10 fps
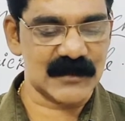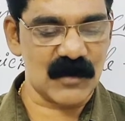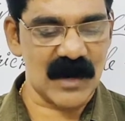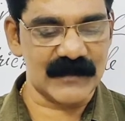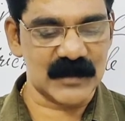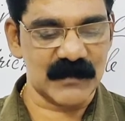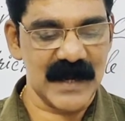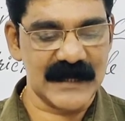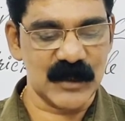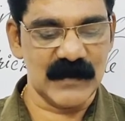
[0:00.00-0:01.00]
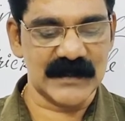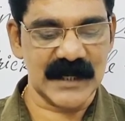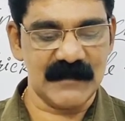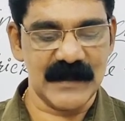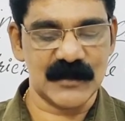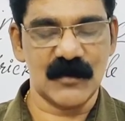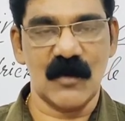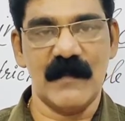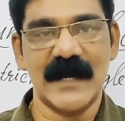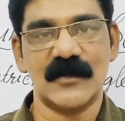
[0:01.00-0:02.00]
wrong with me and you will tell me to
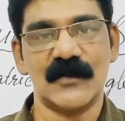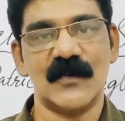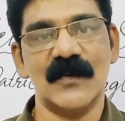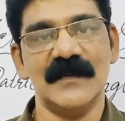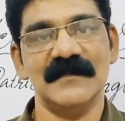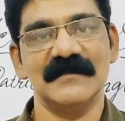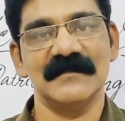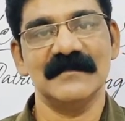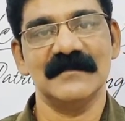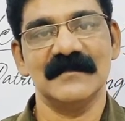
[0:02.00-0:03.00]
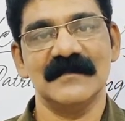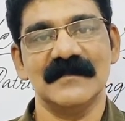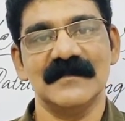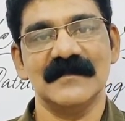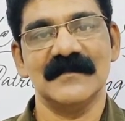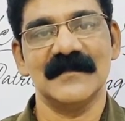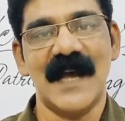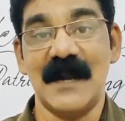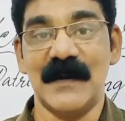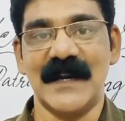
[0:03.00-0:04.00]
go back to school.
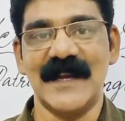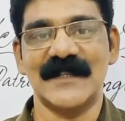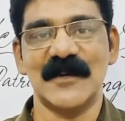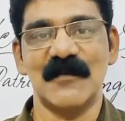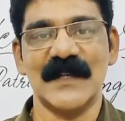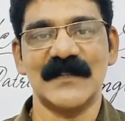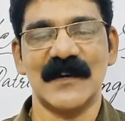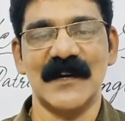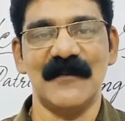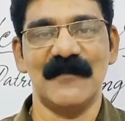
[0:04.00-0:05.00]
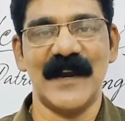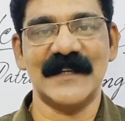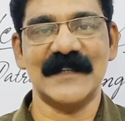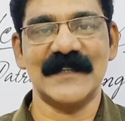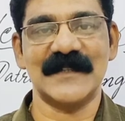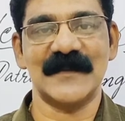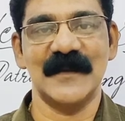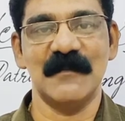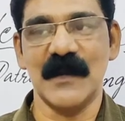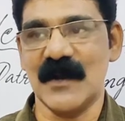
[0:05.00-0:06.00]
Albert Einstein was really frightened
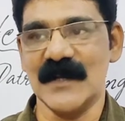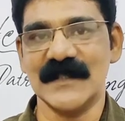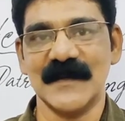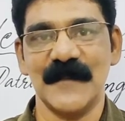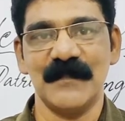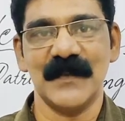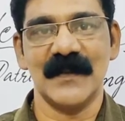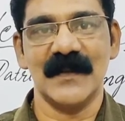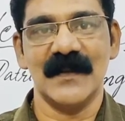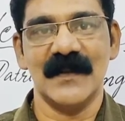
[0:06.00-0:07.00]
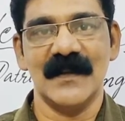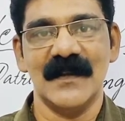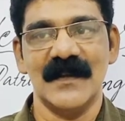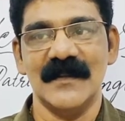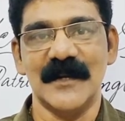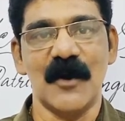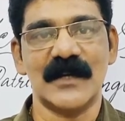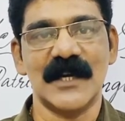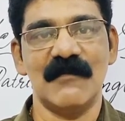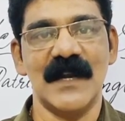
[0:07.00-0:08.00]
because the
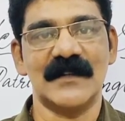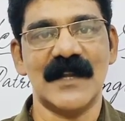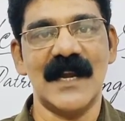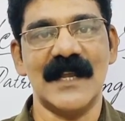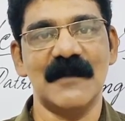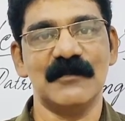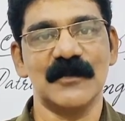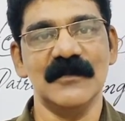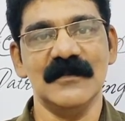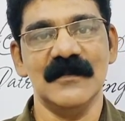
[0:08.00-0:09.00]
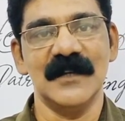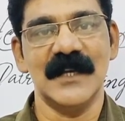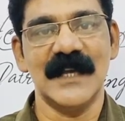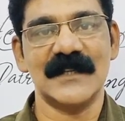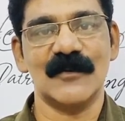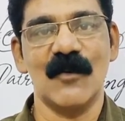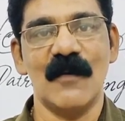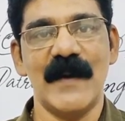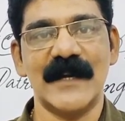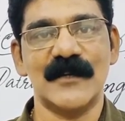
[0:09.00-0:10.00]
doctor will tell him to, yes,
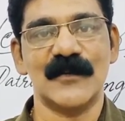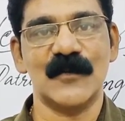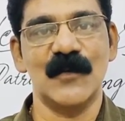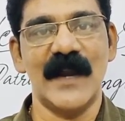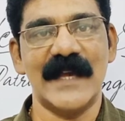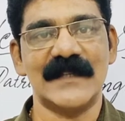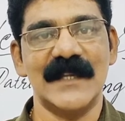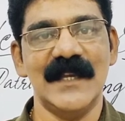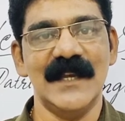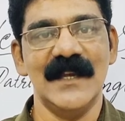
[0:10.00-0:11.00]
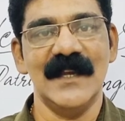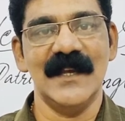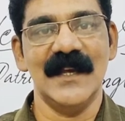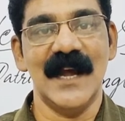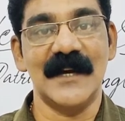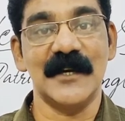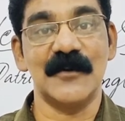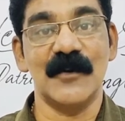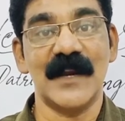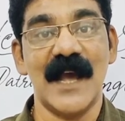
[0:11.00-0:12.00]
go back to school as he uh,
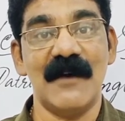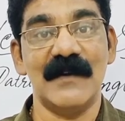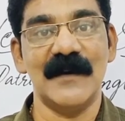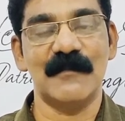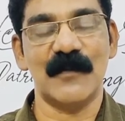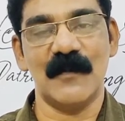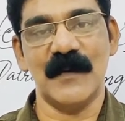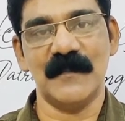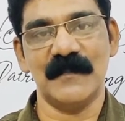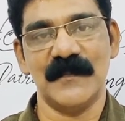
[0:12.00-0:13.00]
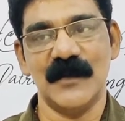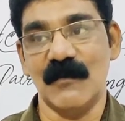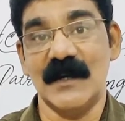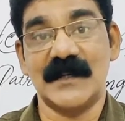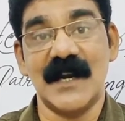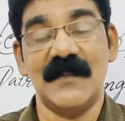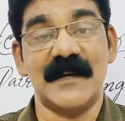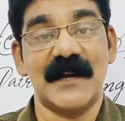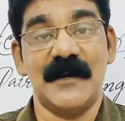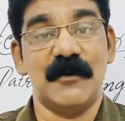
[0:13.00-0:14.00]
did not have any problem. You will tell
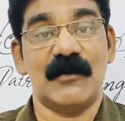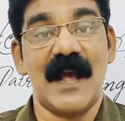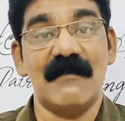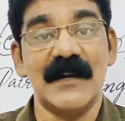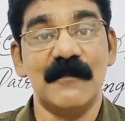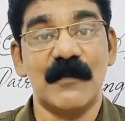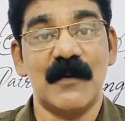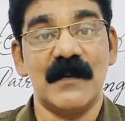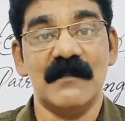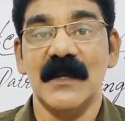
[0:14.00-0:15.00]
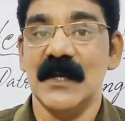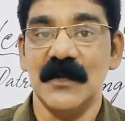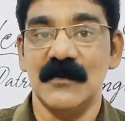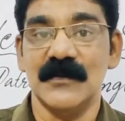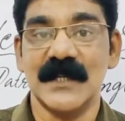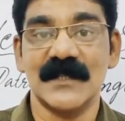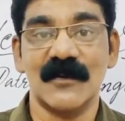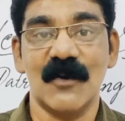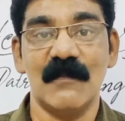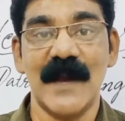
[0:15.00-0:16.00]
that I don't have any problem. You just
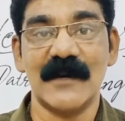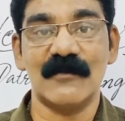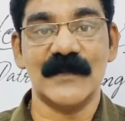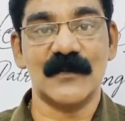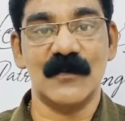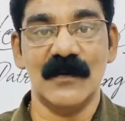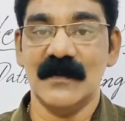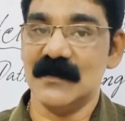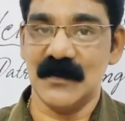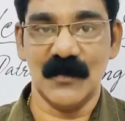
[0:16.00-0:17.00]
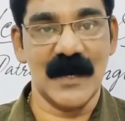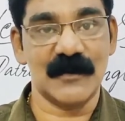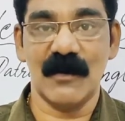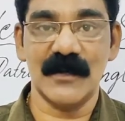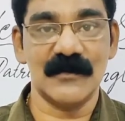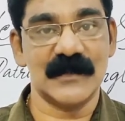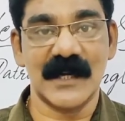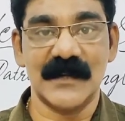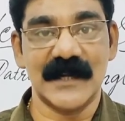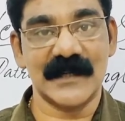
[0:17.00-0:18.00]
go back to the school. You are going to
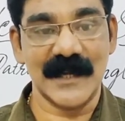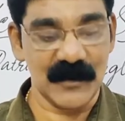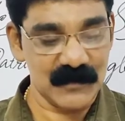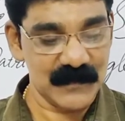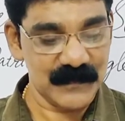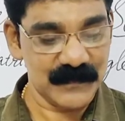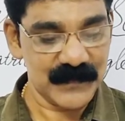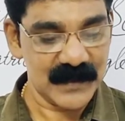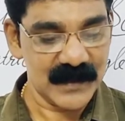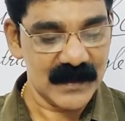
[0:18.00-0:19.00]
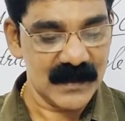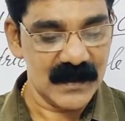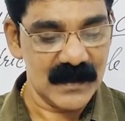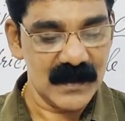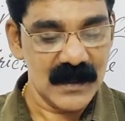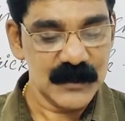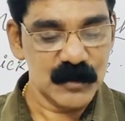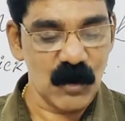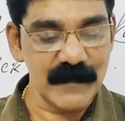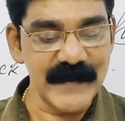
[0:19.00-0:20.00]
tell that I know.
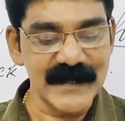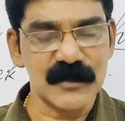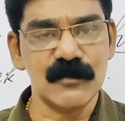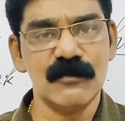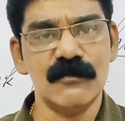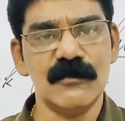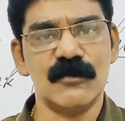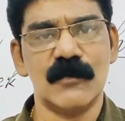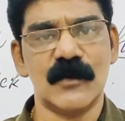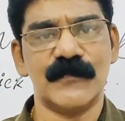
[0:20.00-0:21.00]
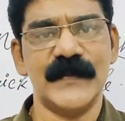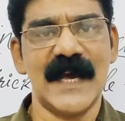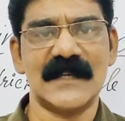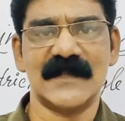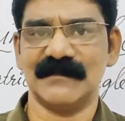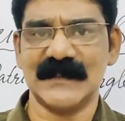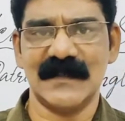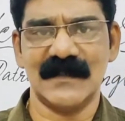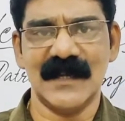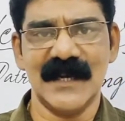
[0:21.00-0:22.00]
Don't be too sure of that.
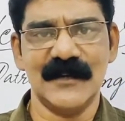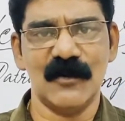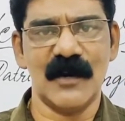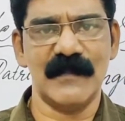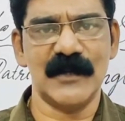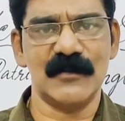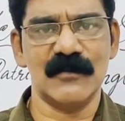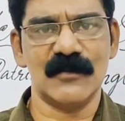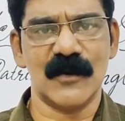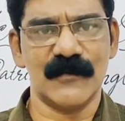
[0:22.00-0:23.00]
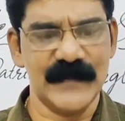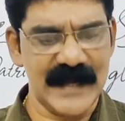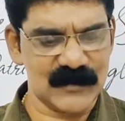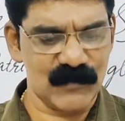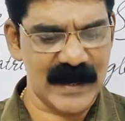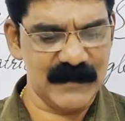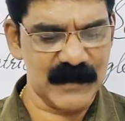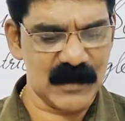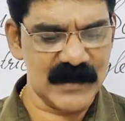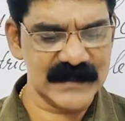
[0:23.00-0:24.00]
Hey, eh, don't be too sure of that. Why?
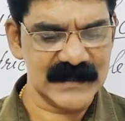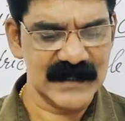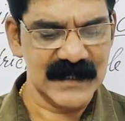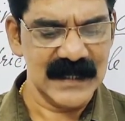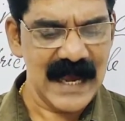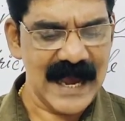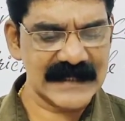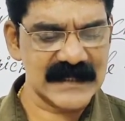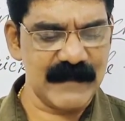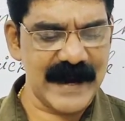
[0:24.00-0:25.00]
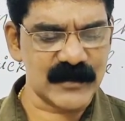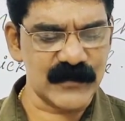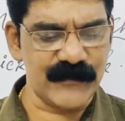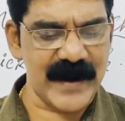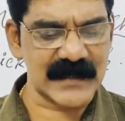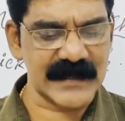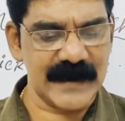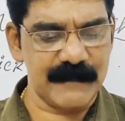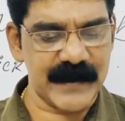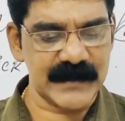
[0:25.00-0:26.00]
Because as a matter of fact, I
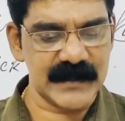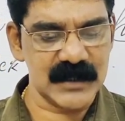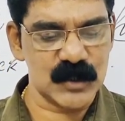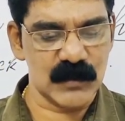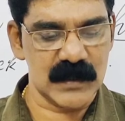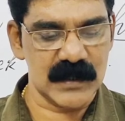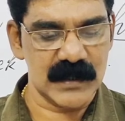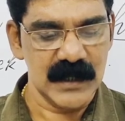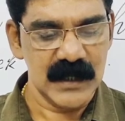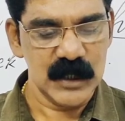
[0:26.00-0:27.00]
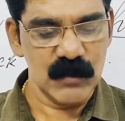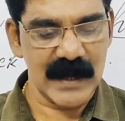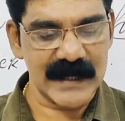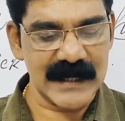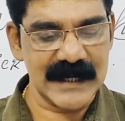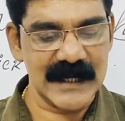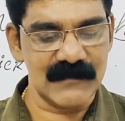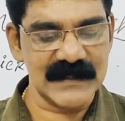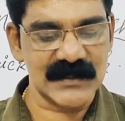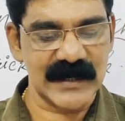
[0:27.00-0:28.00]
am pretty sure you are in a
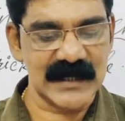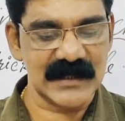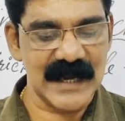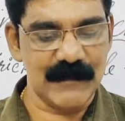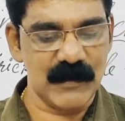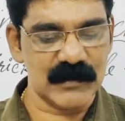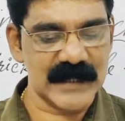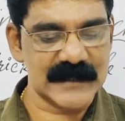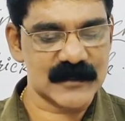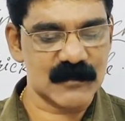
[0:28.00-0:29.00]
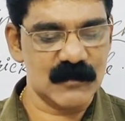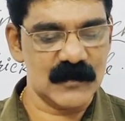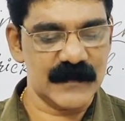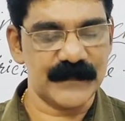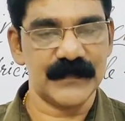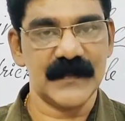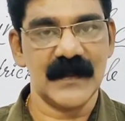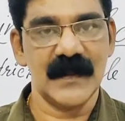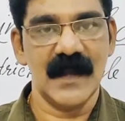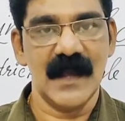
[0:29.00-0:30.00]
nervous state about that school.
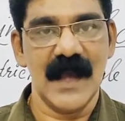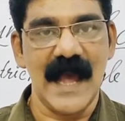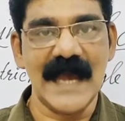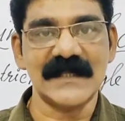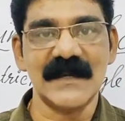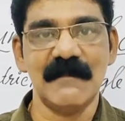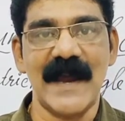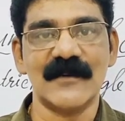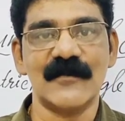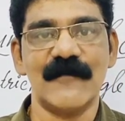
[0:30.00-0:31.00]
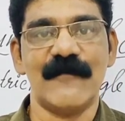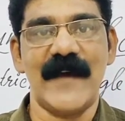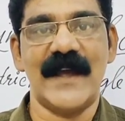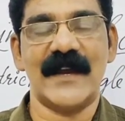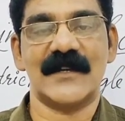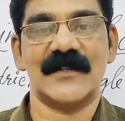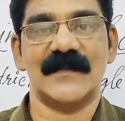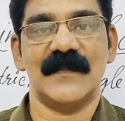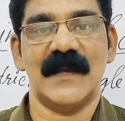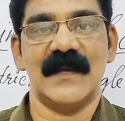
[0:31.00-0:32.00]
As a matter of fact,
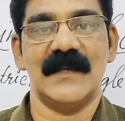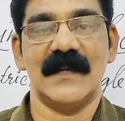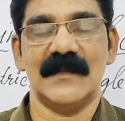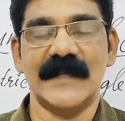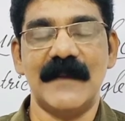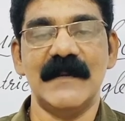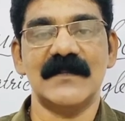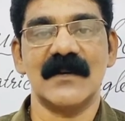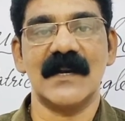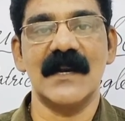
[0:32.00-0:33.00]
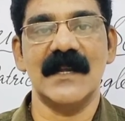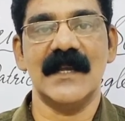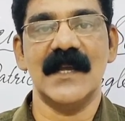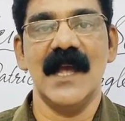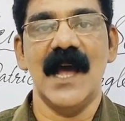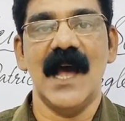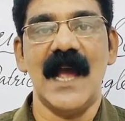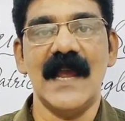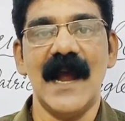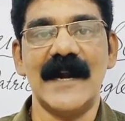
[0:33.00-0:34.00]
that means really,
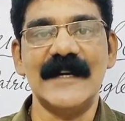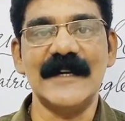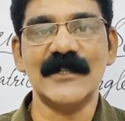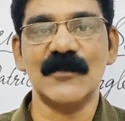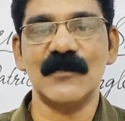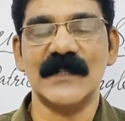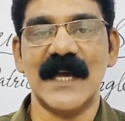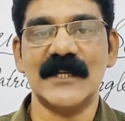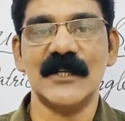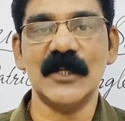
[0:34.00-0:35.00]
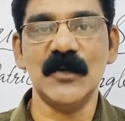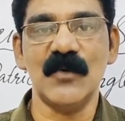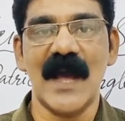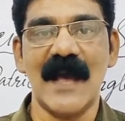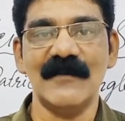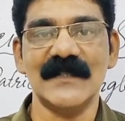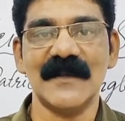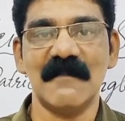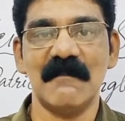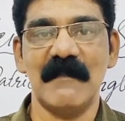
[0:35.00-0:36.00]
I understood that you have
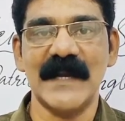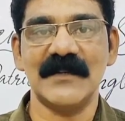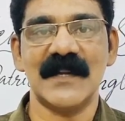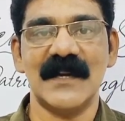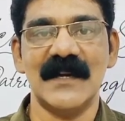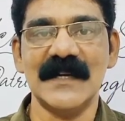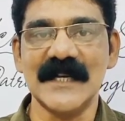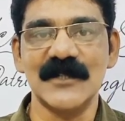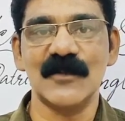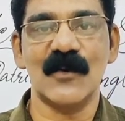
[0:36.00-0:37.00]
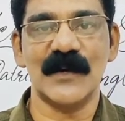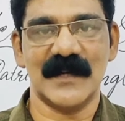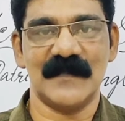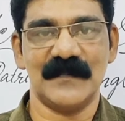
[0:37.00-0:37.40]
some mental disorder